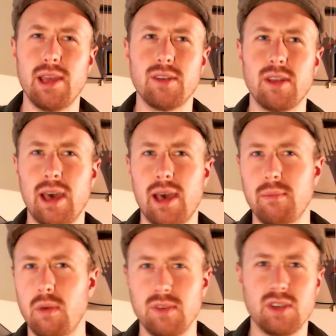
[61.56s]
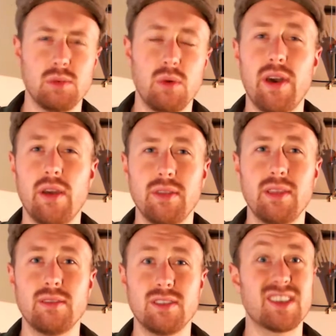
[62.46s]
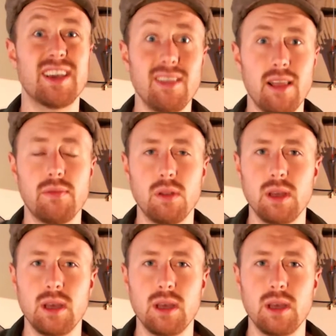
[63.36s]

obviously will vary the skill level